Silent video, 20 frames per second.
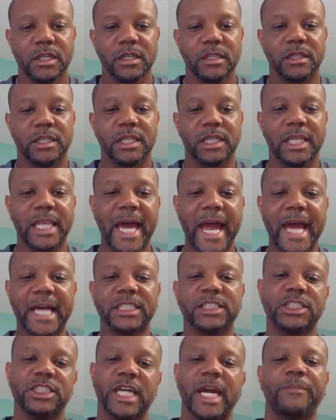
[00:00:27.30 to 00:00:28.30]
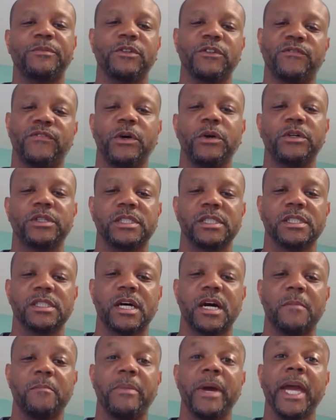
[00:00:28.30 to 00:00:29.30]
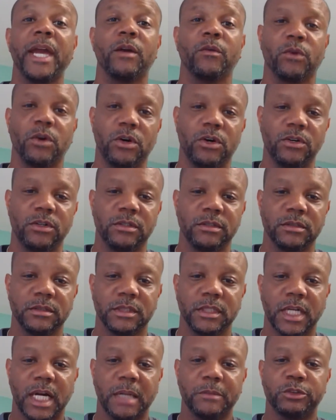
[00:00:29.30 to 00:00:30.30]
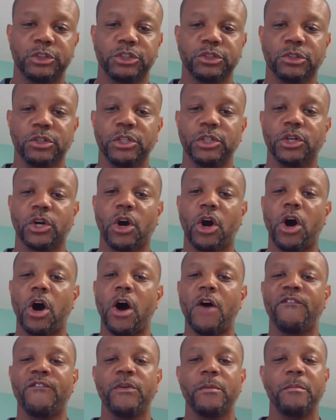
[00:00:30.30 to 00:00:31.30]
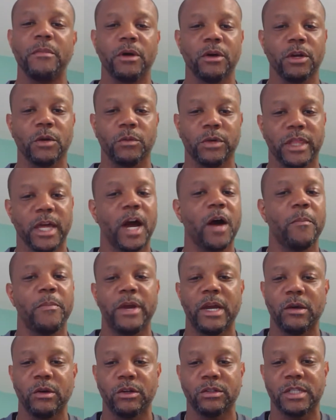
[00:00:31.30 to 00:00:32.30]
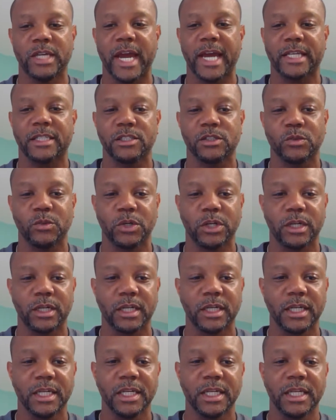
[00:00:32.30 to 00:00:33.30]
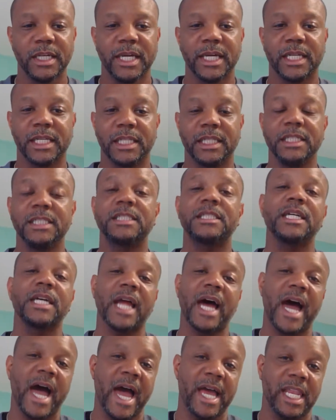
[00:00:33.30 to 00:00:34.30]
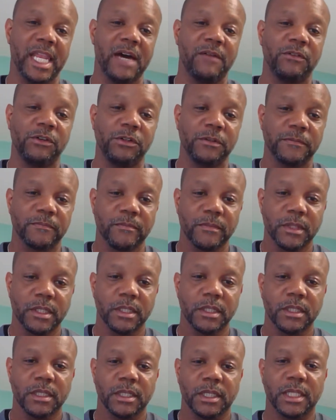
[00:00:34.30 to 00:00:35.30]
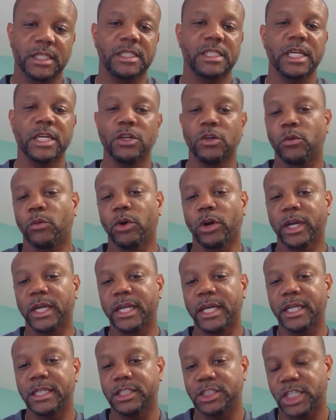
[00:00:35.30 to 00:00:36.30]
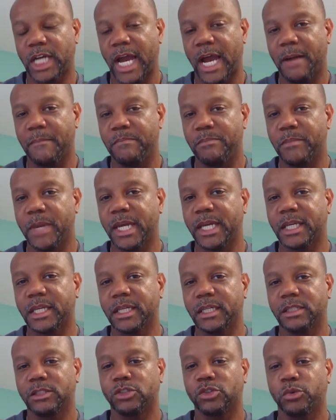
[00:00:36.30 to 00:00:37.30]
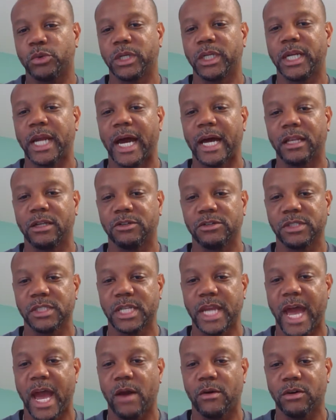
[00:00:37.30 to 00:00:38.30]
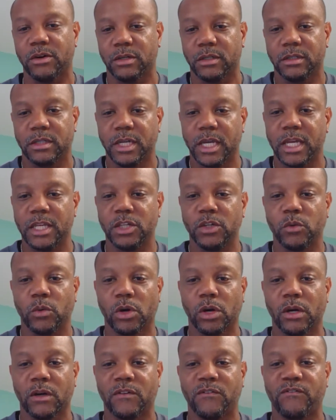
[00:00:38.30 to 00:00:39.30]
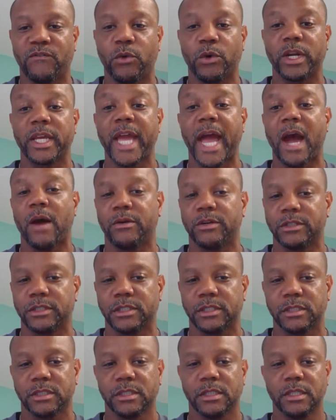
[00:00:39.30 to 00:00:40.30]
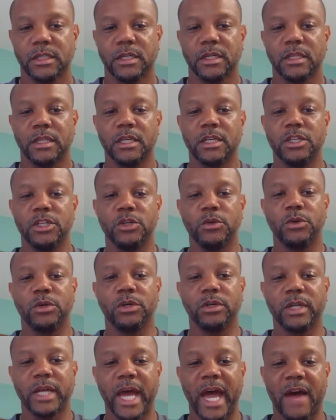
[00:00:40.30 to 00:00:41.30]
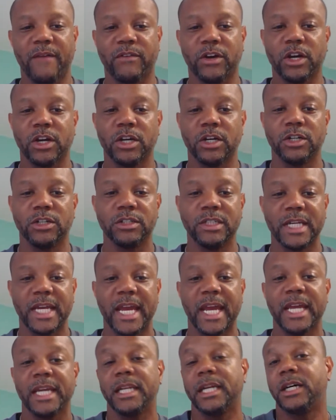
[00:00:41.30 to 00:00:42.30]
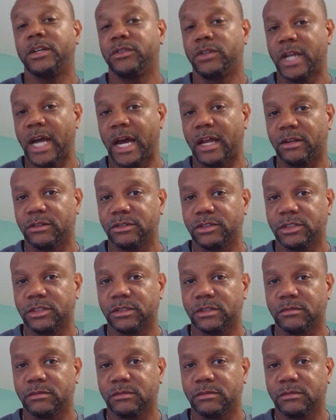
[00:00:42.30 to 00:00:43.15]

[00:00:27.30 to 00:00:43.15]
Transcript: The last chapter focuses on payroll. I'm sure you're all familiar with how payroll taxes work, at least at a high level. Let's say you're working at a job making $20 an hour and you work 40 hours. Then you would have earned $800.